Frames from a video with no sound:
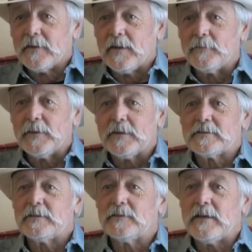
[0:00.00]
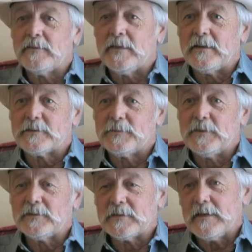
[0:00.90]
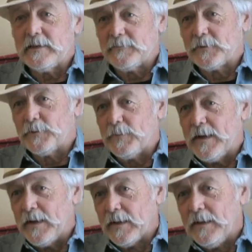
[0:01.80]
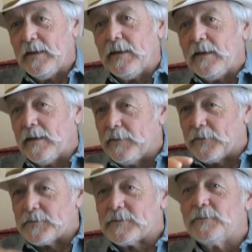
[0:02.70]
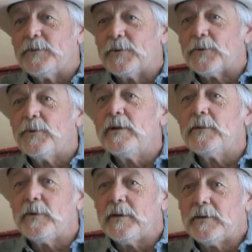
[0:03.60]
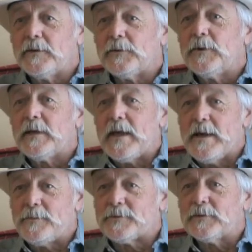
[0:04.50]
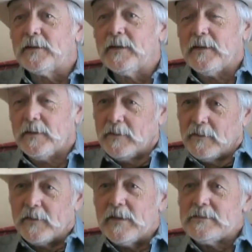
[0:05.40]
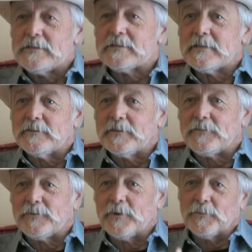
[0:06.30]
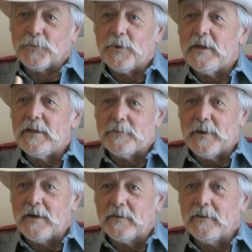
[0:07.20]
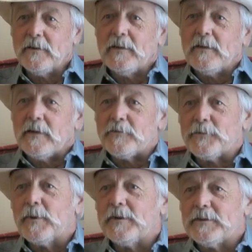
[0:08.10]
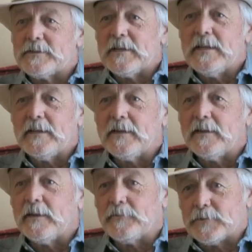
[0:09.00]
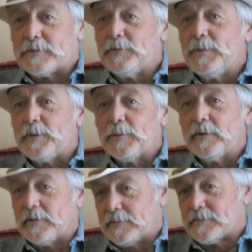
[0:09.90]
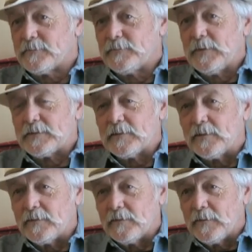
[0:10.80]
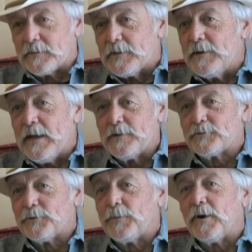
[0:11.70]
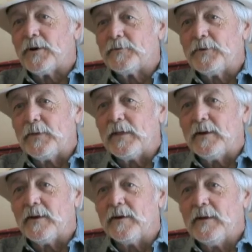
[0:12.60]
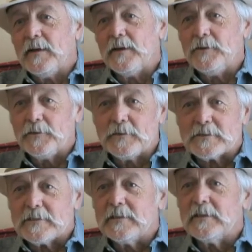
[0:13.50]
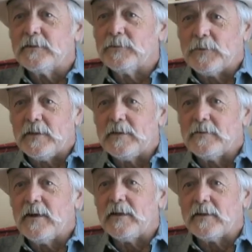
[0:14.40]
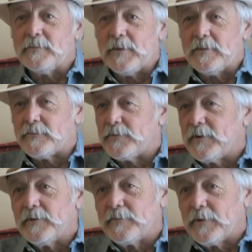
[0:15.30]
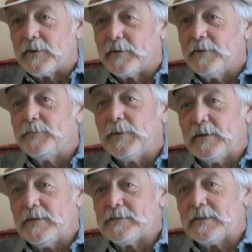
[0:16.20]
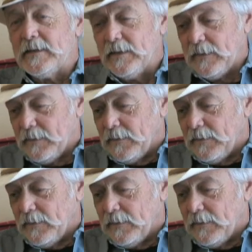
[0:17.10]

And because they don't have that experience, they have to go back. And there are some who are really, really good at recapturing the essence of it from reading about it and from understanding it. And for some people, it's a natural part of who they are, and you can see it in the way they write. I mean, they're very, very good because of that.